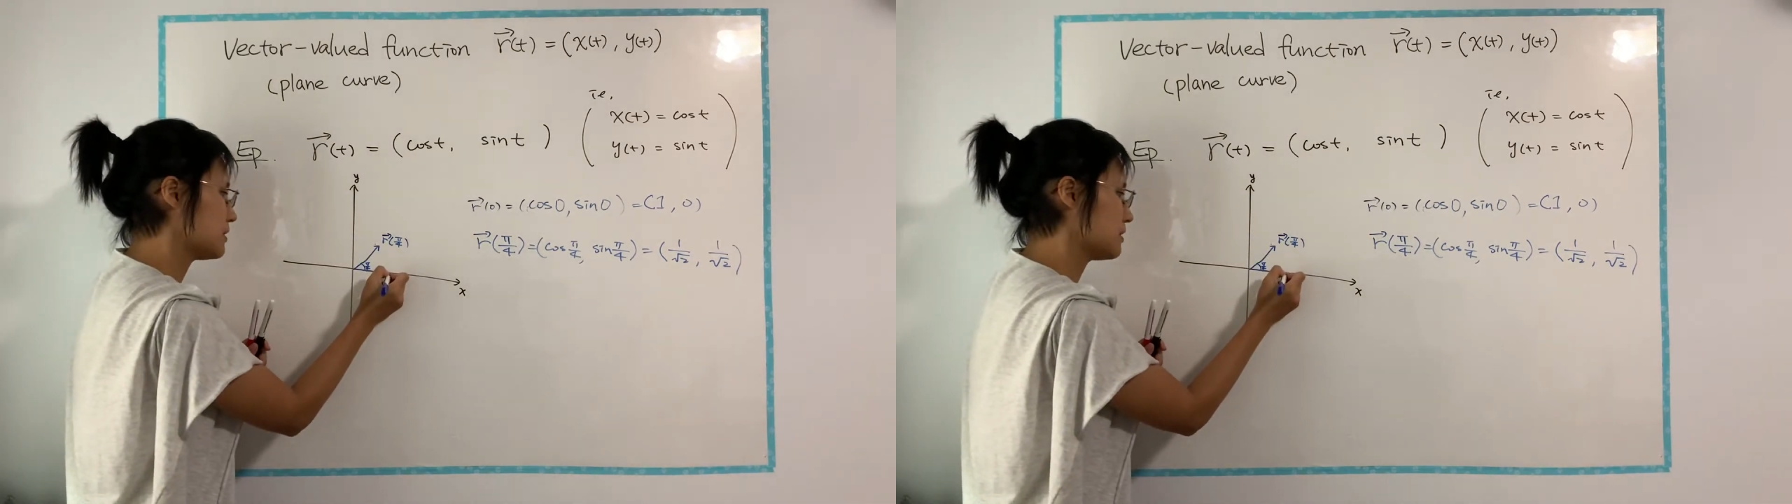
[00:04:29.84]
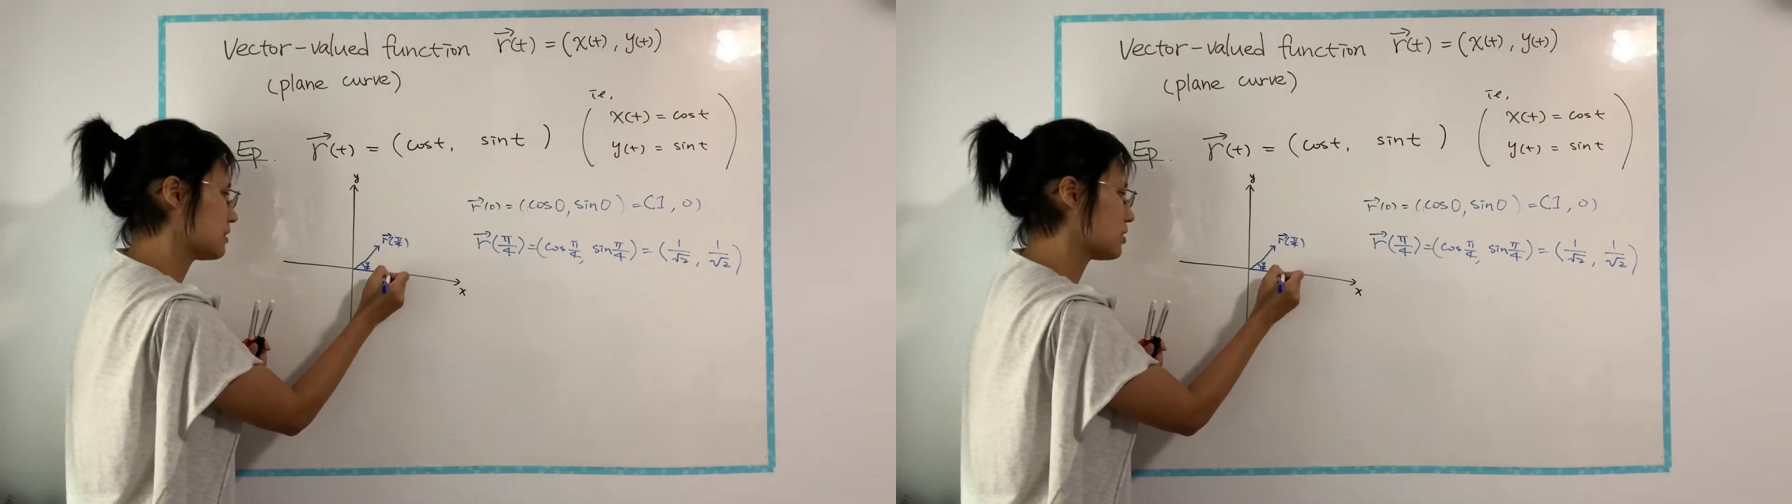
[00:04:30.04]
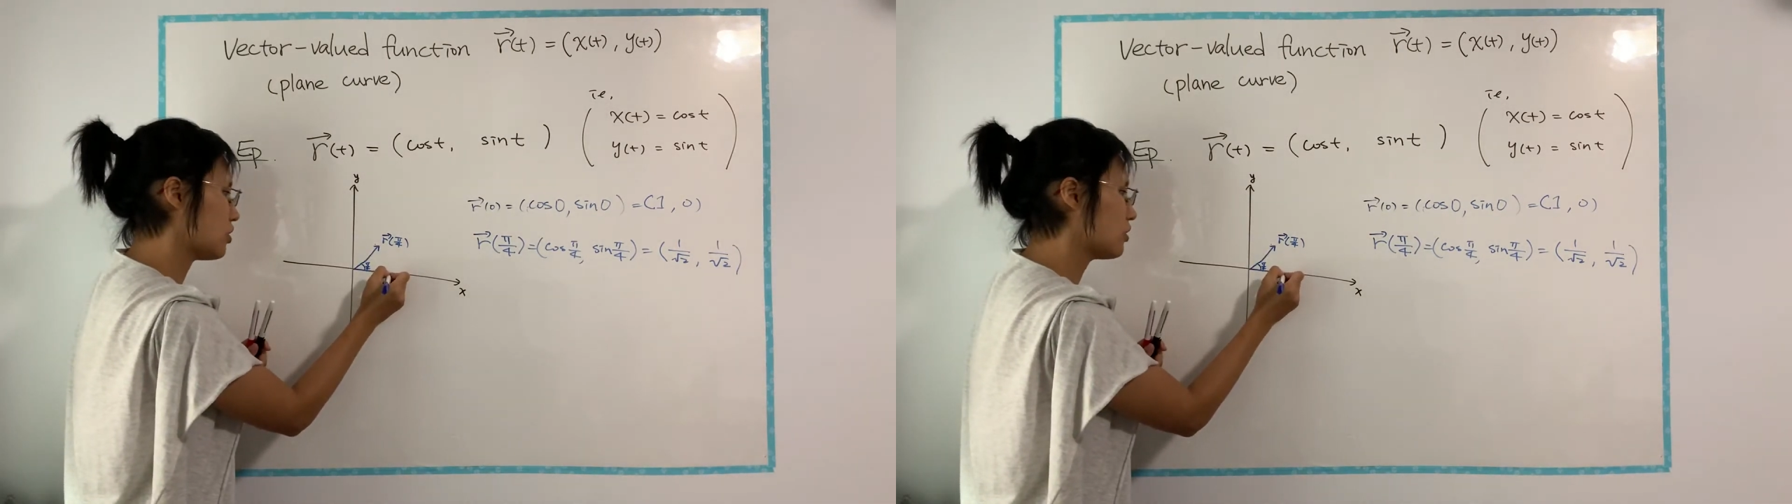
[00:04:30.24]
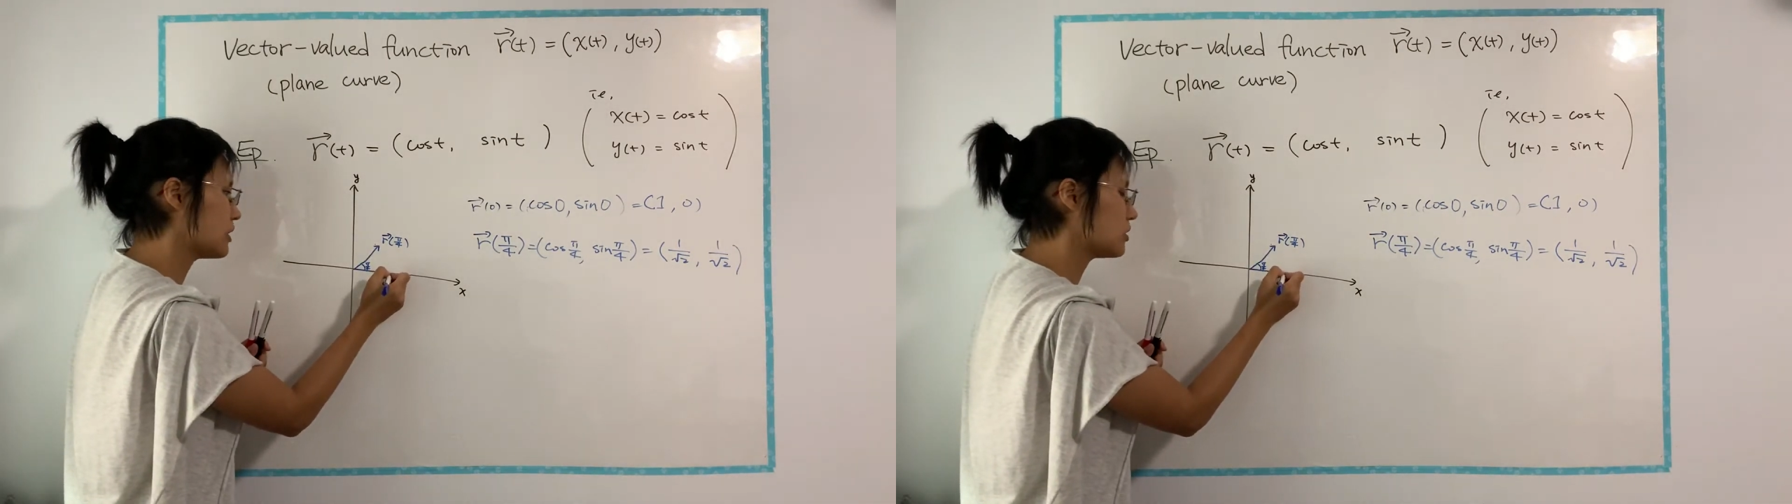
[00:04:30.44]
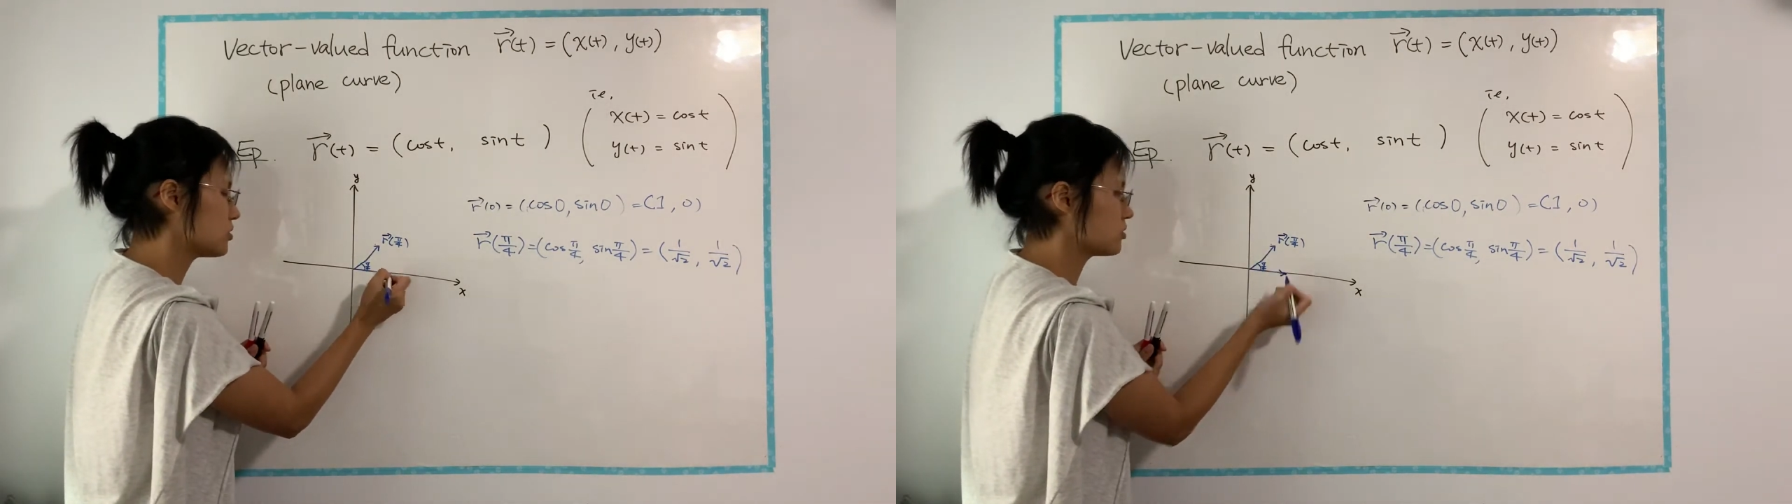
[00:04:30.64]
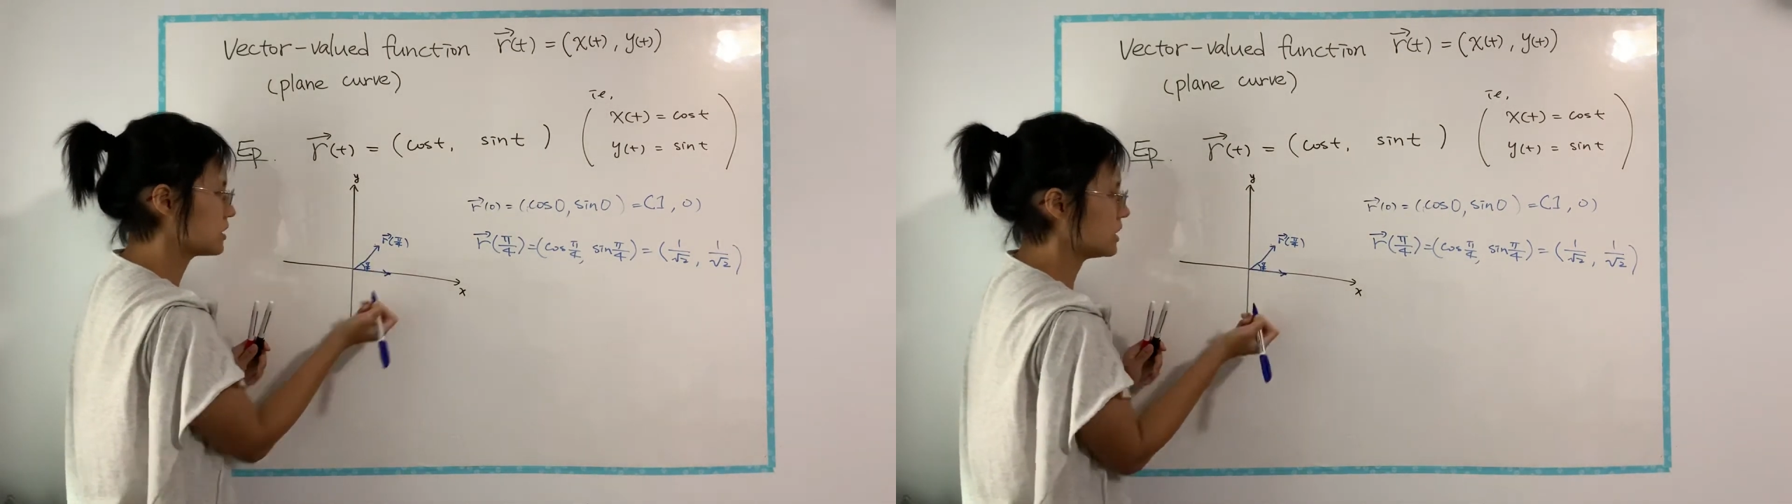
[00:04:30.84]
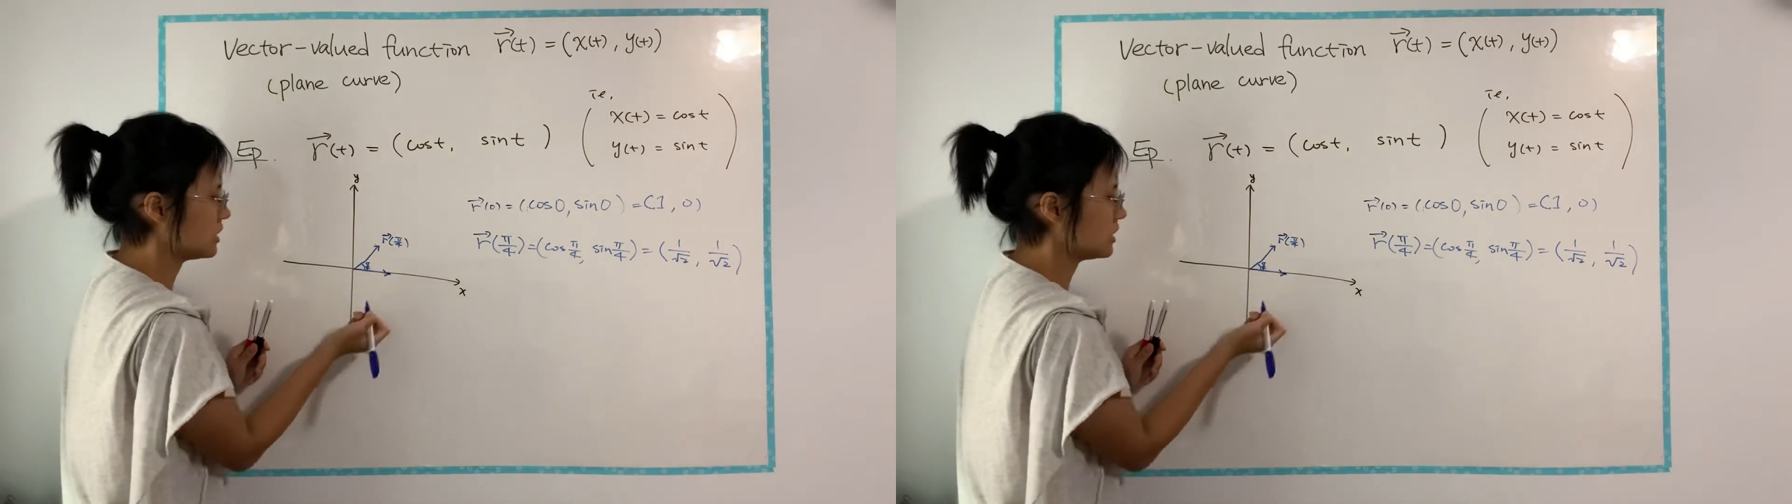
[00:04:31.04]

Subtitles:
according to t.